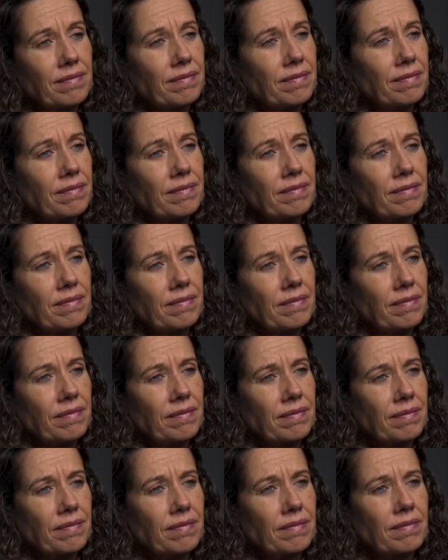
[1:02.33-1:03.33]

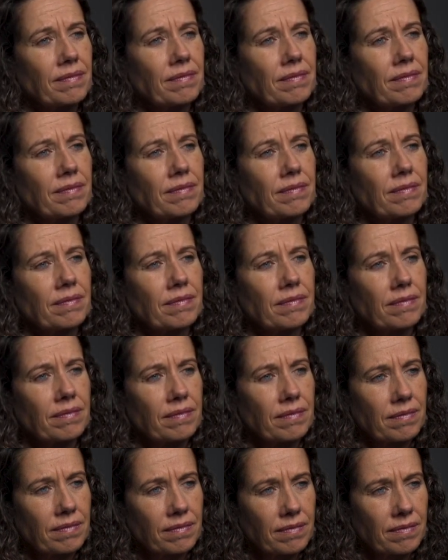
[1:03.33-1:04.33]

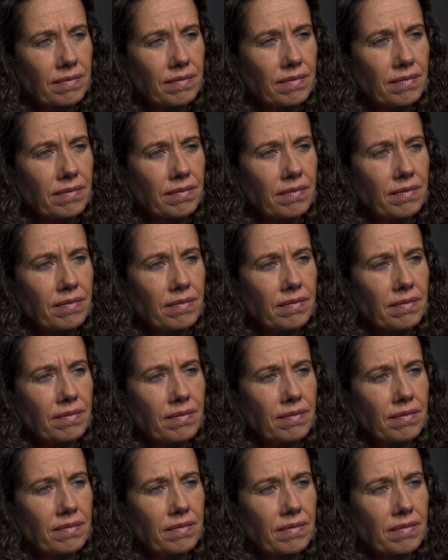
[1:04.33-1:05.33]

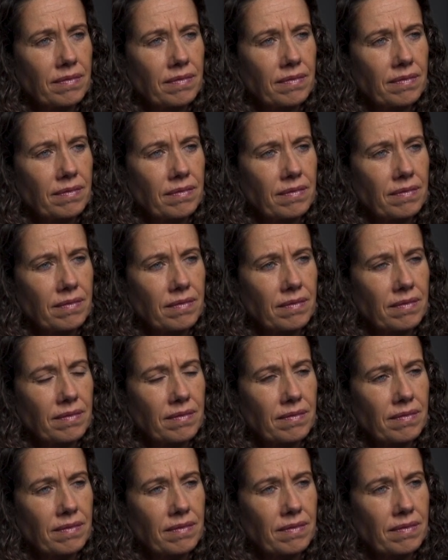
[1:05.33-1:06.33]

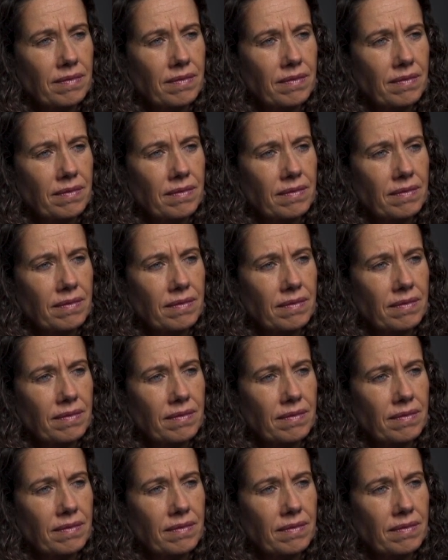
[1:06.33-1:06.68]
This person isn't speaking.